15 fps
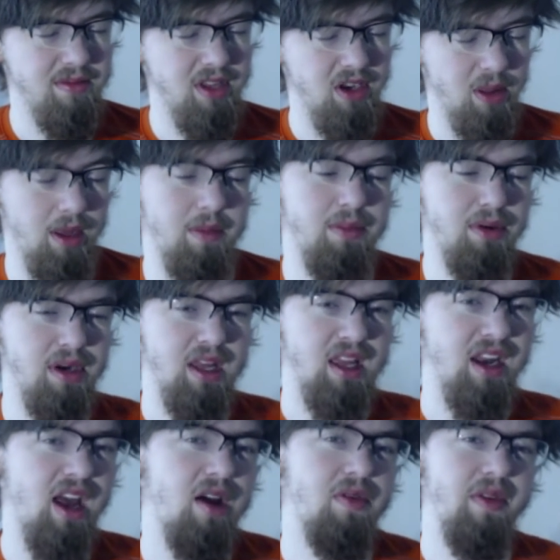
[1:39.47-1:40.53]
like putting
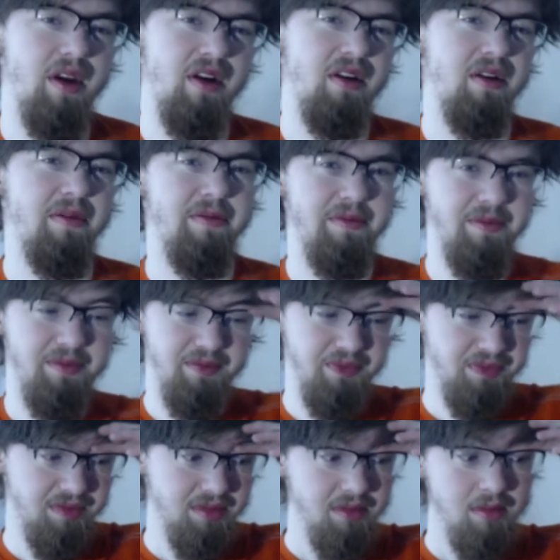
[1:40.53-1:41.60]
it out there.
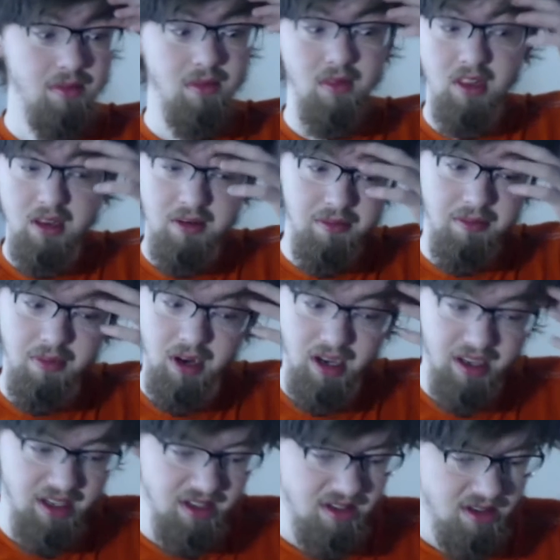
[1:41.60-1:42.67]

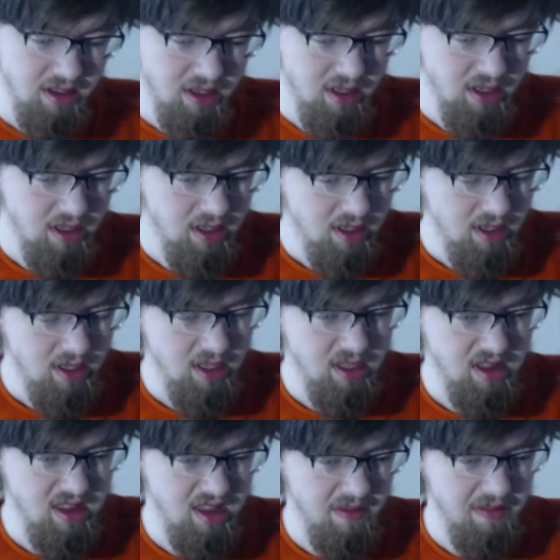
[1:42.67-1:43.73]
But
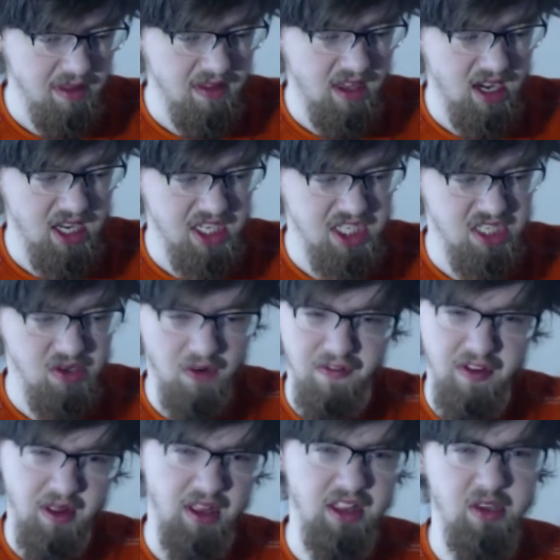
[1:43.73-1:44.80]
it's something that I just don't
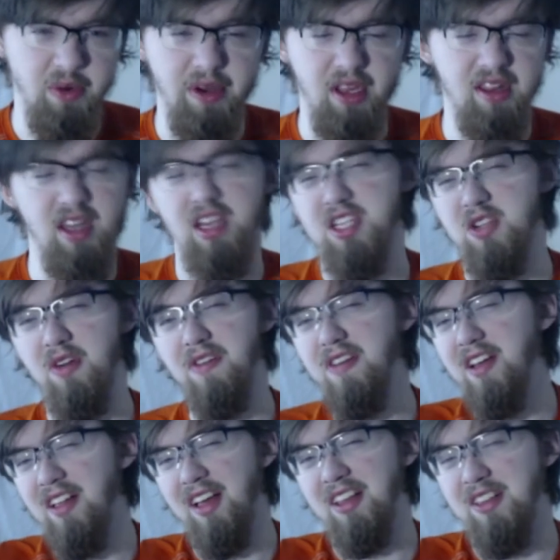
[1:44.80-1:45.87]
feel like doing because I just don't
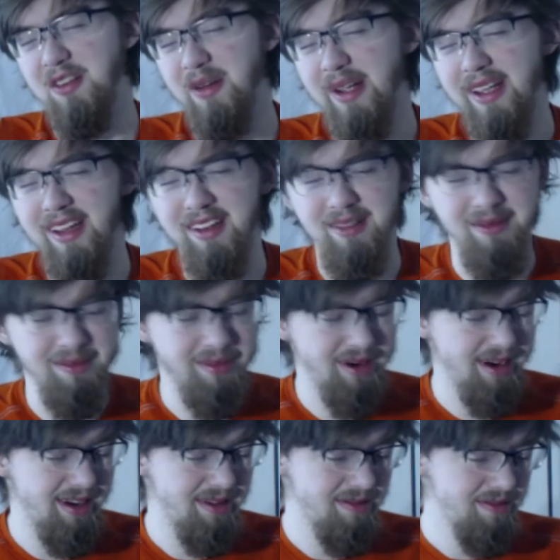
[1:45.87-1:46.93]
feel like doing it. But